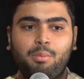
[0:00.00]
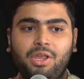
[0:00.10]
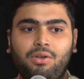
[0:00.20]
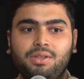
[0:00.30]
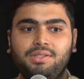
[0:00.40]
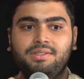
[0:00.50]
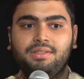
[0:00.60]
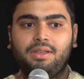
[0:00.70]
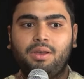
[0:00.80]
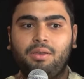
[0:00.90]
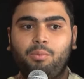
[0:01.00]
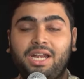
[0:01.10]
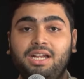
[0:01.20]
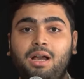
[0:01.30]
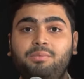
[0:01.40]
because
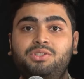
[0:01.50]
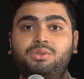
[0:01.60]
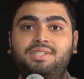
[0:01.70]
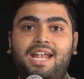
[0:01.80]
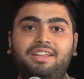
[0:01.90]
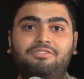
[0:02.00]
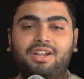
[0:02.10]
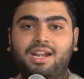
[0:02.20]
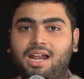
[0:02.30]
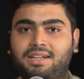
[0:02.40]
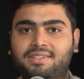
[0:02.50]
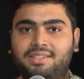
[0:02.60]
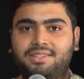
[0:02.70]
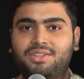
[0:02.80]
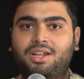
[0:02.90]
when it comes to standing for our
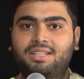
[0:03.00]
artisans or